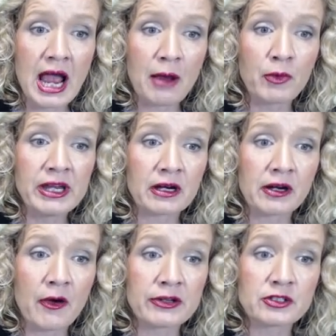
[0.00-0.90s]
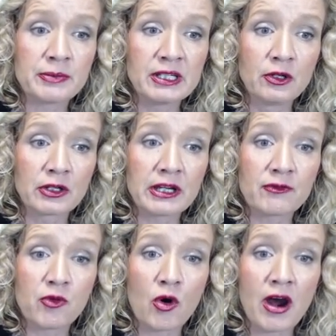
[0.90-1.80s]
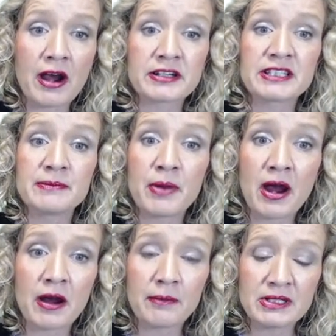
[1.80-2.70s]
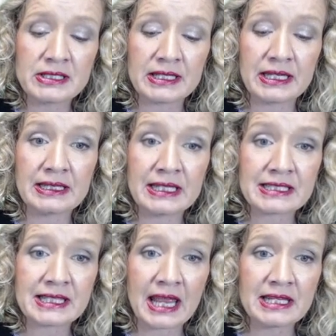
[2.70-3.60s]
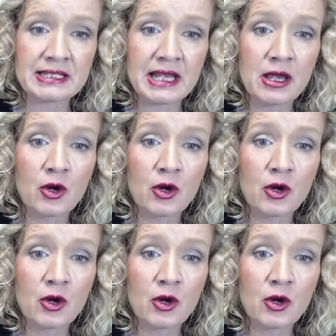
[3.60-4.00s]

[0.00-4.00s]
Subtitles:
We are going to be looking for our department in this case.